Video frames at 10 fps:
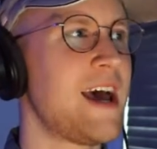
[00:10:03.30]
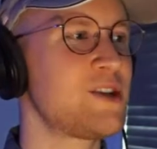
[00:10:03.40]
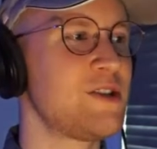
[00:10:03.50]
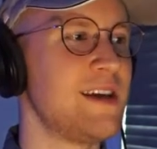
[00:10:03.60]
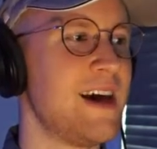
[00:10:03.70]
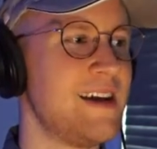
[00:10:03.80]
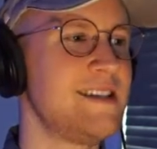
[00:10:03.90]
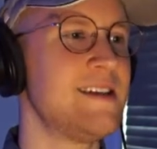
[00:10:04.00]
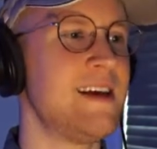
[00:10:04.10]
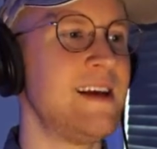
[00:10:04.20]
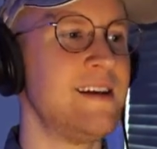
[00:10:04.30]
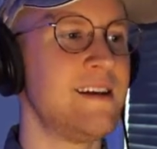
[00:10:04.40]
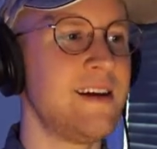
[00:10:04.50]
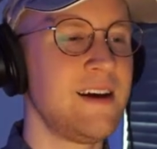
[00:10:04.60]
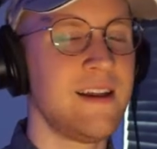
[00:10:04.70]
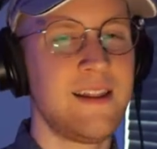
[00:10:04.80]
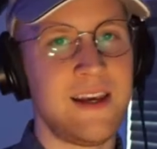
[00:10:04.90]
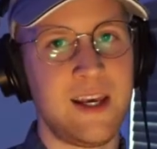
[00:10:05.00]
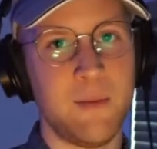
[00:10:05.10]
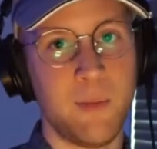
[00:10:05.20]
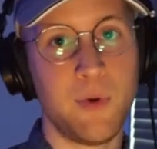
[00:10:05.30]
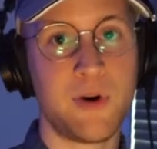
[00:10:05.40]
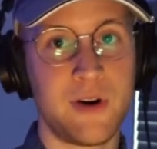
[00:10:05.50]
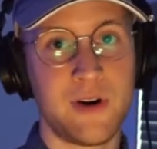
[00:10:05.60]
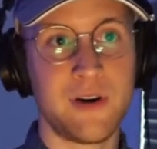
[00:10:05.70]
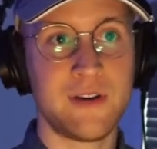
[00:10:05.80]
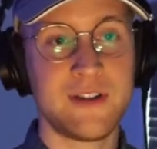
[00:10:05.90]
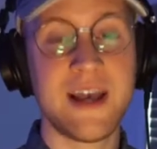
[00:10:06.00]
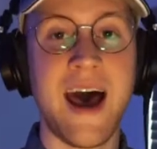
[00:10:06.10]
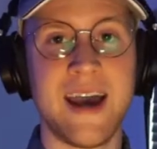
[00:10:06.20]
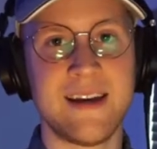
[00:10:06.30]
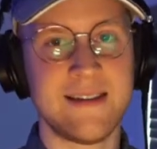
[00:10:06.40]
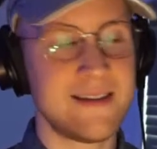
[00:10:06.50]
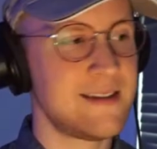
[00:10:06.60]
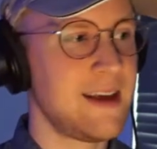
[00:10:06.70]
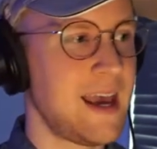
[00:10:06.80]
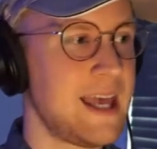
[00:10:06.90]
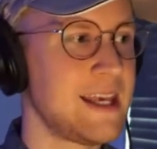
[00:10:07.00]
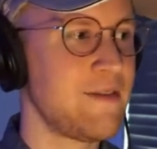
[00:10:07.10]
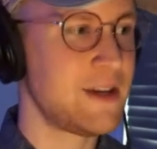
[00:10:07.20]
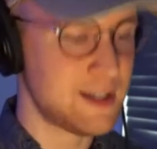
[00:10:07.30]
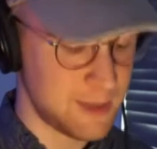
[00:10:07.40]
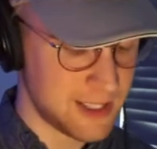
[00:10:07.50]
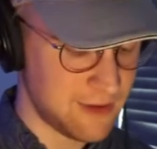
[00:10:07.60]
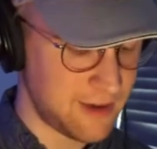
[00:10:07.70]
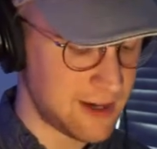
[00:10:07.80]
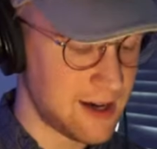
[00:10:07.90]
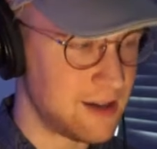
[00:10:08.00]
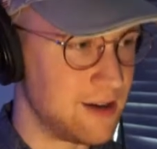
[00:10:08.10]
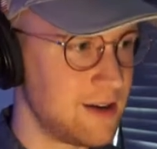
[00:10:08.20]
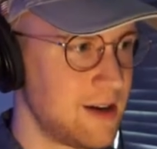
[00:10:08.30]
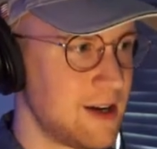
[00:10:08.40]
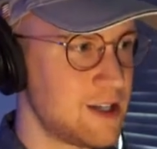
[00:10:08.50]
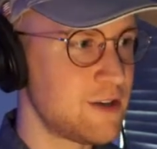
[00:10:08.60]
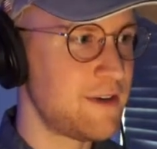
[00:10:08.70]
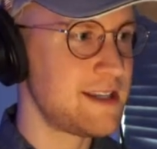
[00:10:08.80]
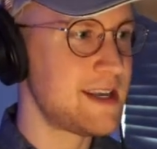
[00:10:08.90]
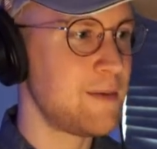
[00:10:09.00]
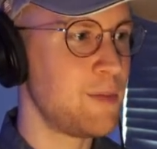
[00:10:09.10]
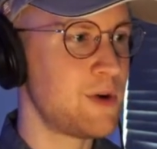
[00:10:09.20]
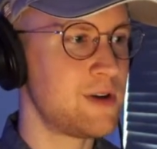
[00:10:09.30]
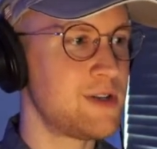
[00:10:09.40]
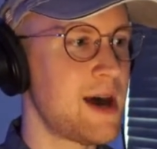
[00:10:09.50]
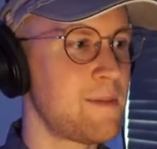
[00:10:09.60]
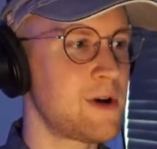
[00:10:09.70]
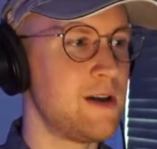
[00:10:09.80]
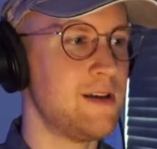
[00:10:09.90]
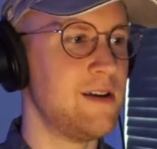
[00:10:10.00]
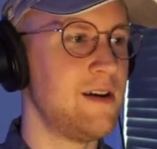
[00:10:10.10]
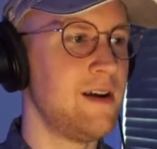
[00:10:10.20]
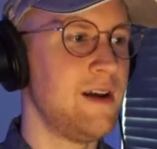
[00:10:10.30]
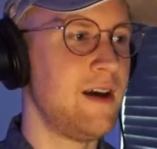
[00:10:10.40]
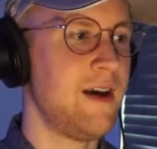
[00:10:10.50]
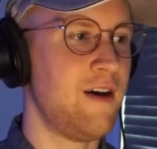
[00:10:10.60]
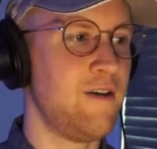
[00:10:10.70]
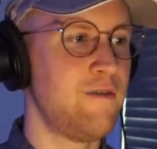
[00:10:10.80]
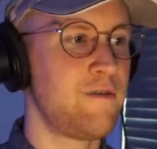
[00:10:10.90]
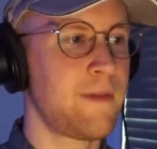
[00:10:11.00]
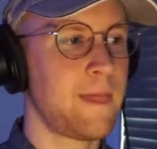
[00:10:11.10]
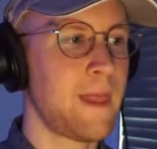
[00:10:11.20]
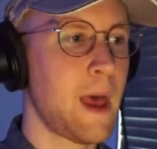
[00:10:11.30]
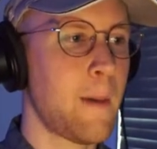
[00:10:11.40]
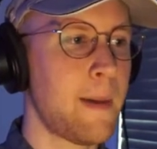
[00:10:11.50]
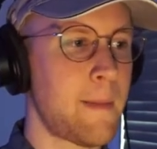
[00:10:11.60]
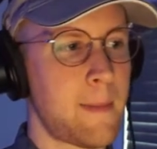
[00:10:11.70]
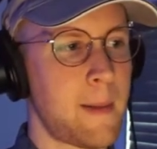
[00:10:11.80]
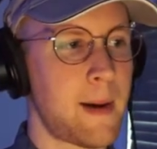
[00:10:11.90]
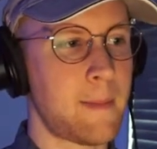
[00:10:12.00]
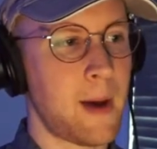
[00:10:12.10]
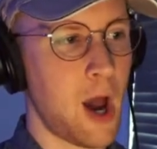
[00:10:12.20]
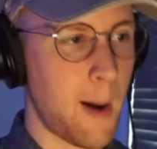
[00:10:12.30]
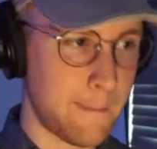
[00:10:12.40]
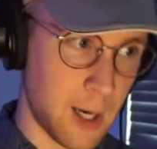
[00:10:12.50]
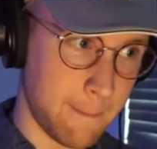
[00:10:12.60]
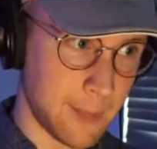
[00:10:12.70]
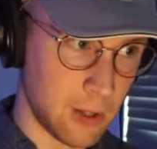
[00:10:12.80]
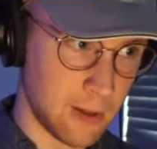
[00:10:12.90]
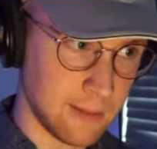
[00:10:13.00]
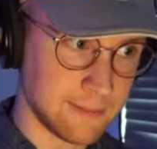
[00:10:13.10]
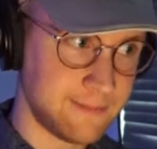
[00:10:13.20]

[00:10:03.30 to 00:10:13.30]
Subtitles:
actually isolate the border sides and give it a specific color. So if I say border top color of purple,